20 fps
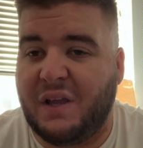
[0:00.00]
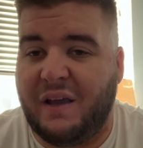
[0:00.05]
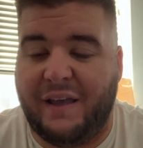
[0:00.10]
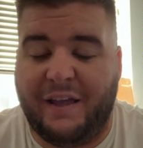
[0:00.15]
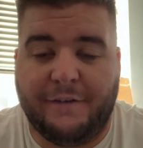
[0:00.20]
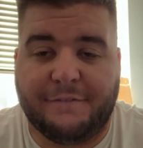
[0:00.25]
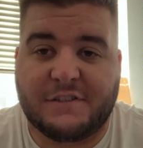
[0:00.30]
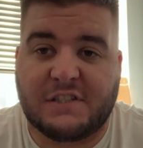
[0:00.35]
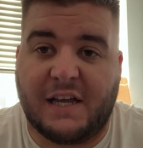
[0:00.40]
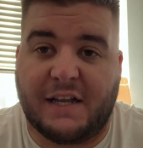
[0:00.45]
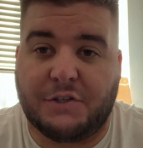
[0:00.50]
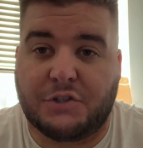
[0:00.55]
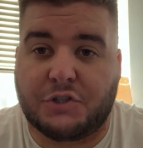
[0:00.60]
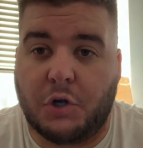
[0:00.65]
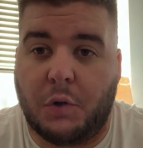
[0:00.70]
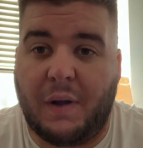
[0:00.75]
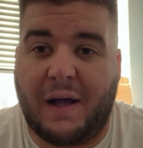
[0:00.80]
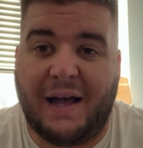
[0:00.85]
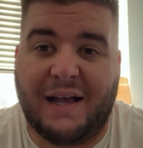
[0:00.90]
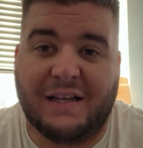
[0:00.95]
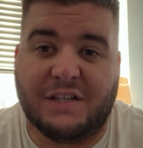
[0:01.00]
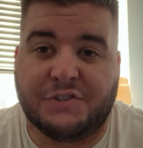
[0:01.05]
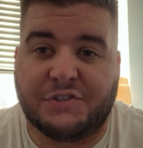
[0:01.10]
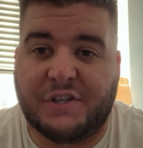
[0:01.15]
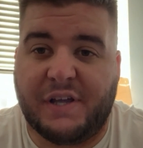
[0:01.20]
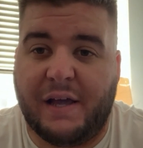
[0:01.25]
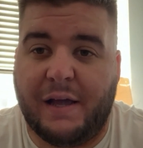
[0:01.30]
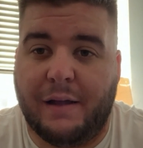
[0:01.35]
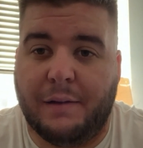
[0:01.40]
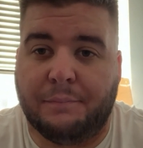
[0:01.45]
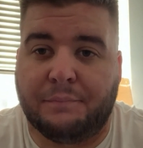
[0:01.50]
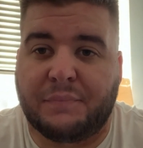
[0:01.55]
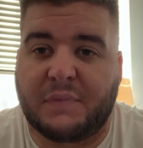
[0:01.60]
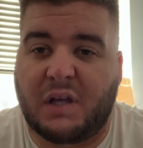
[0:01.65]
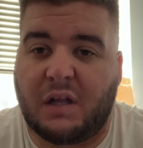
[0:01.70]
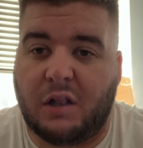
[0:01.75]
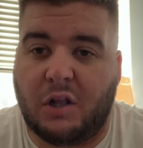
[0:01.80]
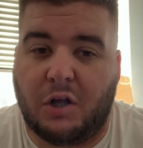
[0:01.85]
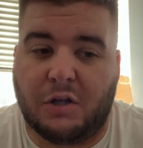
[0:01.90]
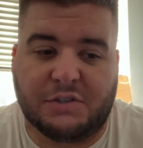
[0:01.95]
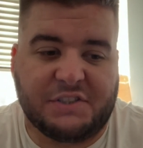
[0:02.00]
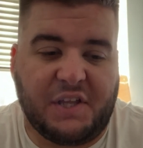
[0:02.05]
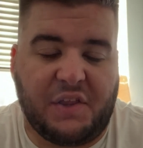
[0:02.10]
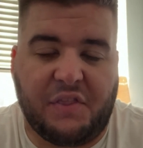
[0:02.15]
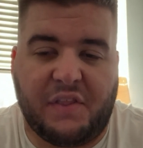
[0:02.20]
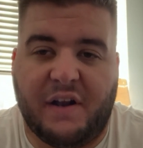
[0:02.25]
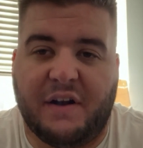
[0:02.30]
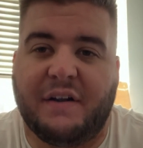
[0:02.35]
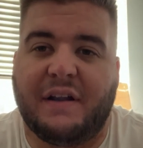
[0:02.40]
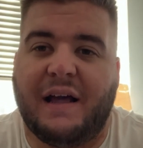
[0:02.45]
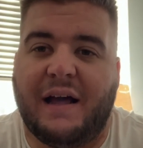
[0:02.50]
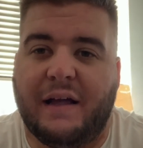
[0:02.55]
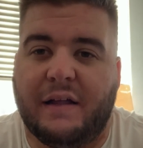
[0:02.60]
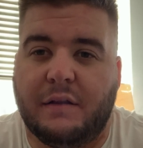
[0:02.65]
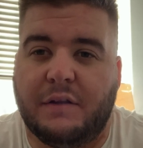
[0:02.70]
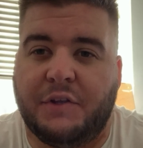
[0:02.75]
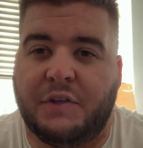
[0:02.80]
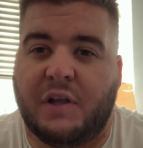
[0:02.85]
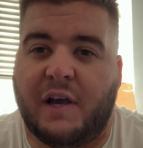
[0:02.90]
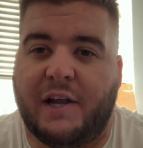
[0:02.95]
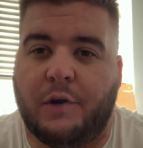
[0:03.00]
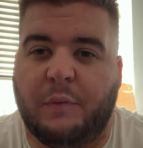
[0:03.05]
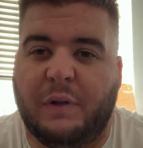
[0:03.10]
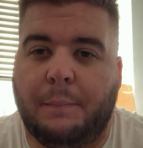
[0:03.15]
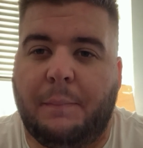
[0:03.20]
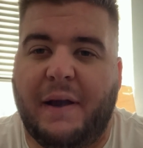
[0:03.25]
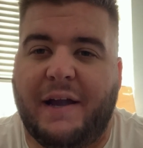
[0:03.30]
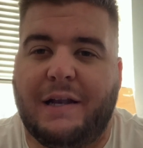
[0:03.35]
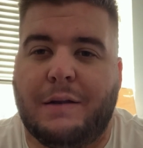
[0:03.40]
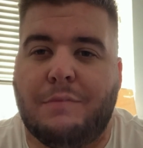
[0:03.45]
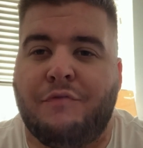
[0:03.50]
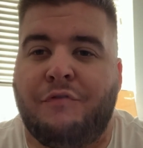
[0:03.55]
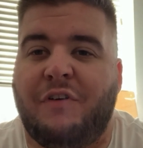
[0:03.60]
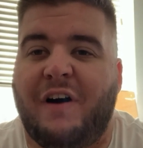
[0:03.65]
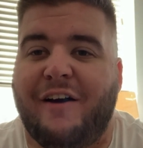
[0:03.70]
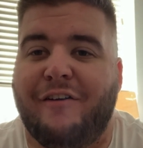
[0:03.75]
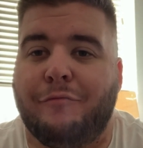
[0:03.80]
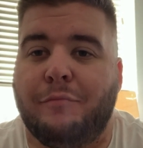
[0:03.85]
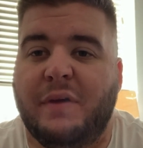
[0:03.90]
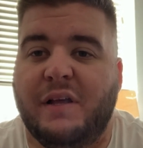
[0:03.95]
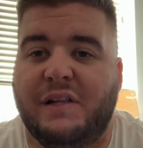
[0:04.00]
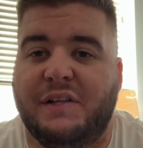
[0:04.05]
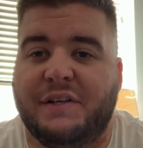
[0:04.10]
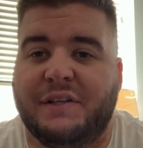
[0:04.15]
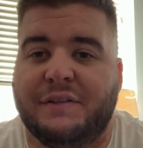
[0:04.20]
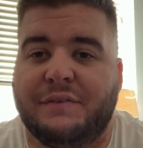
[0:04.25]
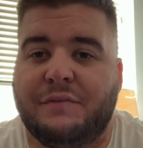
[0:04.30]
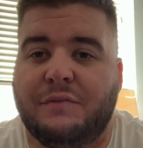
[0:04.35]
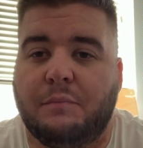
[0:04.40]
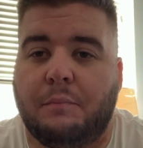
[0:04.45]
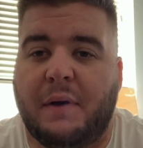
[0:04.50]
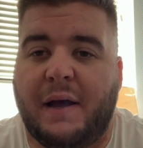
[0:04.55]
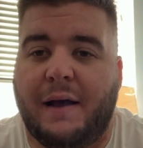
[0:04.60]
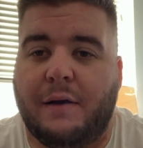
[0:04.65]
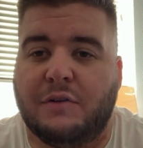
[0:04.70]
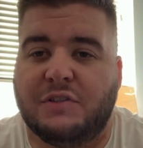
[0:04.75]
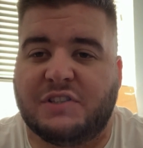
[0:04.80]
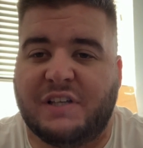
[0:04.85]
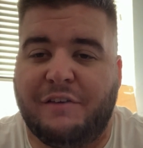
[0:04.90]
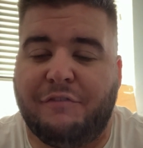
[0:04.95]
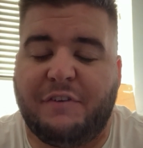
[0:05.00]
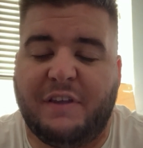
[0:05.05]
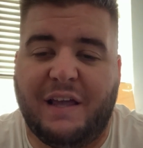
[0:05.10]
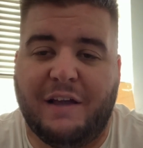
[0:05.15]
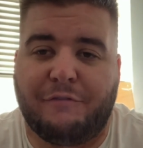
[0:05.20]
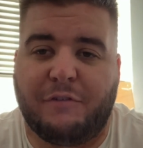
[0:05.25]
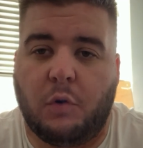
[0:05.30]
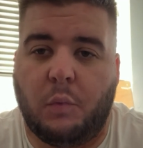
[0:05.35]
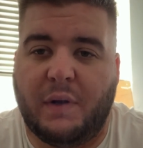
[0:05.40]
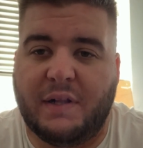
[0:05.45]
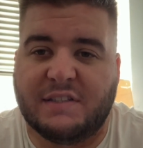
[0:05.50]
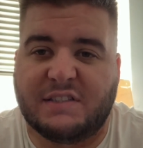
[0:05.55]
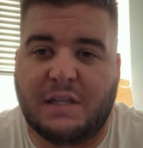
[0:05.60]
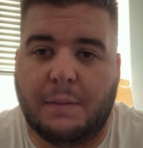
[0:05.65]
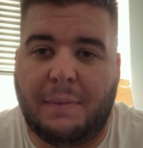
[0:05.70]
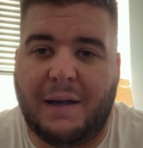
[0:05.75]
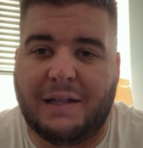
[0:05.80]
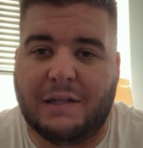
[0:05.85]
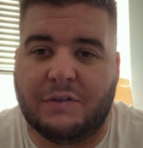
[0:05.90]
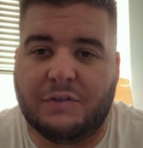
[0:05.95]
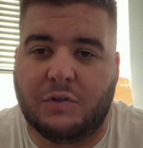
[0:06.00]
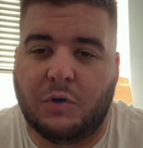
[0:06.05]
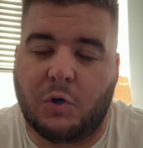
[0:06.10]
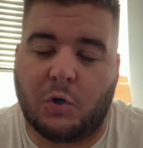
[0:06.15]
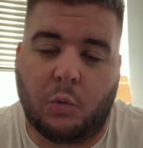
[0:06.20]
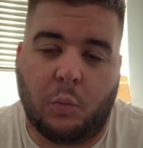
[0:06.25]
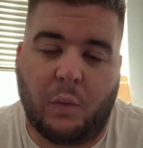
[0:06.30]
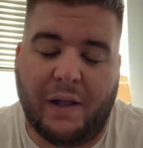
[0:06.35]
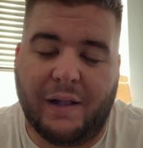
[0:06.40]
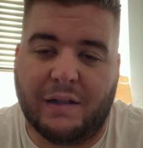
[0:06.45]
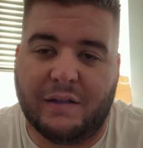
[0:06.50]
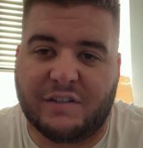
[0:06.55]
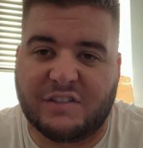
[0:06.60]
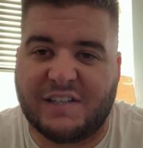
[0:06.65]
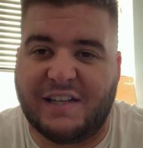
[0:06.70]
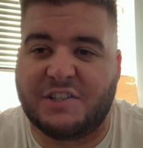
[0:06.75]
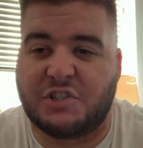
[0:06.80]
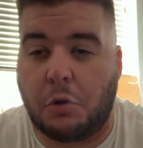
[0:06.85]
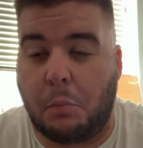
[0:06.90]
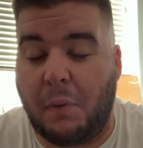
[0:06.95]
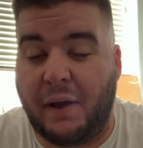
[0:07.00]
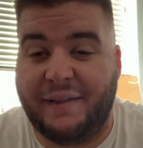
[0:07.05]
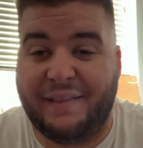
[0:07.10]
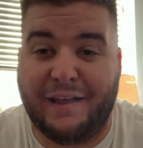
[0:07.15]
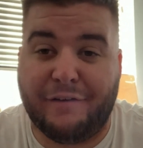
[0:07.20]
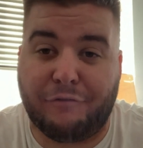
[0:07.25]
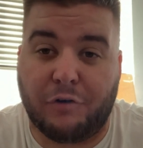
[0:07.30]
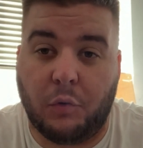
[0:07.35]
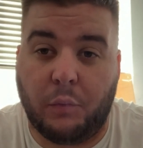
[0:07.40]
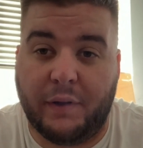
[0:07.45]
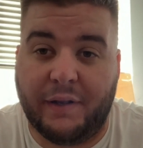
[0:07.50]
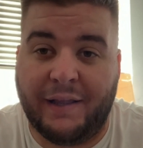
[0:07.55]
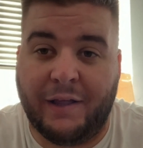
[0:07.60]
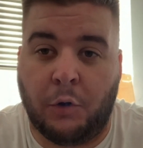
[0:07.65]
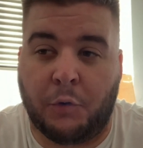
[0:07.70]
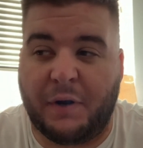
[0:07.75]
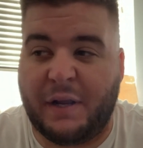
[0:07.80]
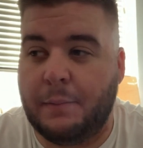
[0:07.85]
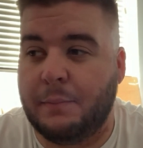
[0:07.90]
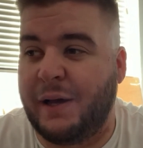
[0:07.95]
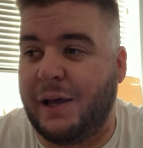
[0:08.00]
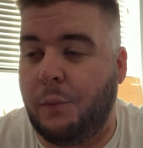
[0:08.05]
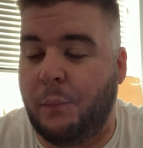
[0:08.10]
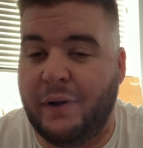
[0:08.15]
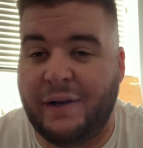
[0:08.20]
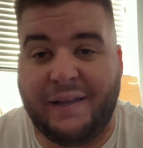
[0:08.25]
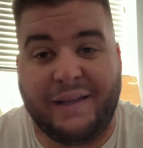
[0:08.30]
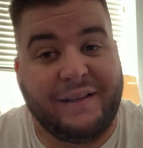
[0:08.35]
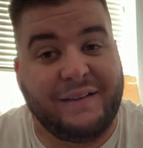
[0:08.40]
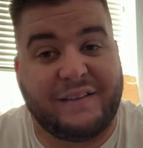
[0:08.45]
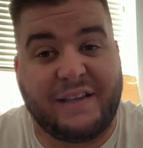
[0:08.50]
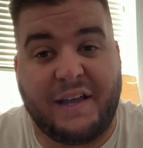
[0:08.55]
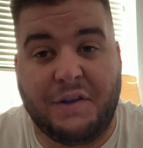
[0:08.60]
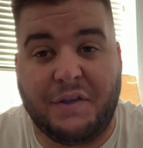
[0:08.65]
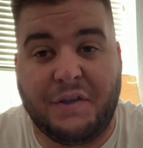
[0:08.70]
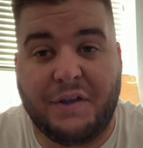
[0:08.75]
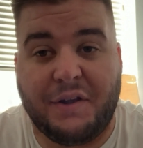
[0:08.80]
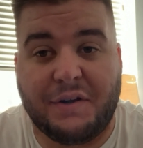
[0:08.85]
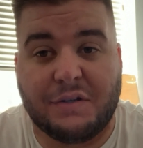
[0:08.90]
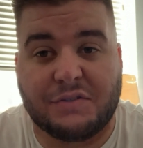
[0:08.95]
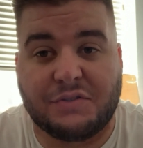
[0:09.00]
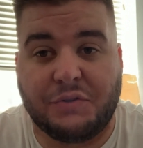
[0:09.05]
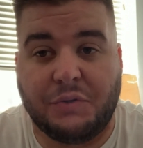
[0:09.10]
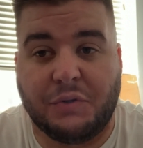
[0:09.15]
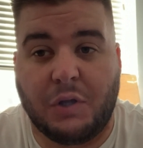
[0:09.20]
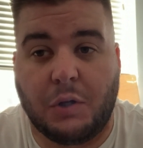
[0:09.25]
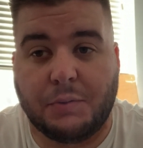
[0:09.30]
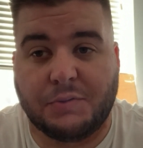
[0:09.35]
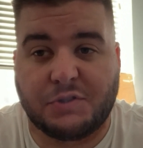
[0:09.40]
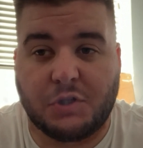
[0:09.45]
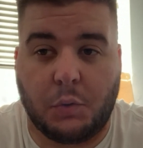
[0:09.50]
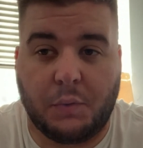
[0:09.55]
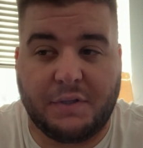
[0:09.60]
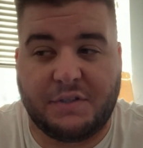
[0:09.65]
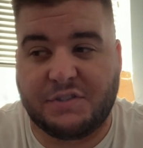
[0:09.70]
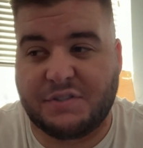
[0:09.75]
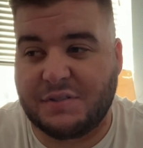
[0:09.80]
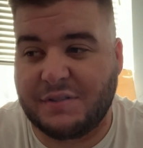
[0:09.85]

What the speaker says: if Sancho has a clause in there that United will pay them £5 million if he ever wins the Ballon d'Or, well, Sancho might never win it, or he might win it in 10 years, So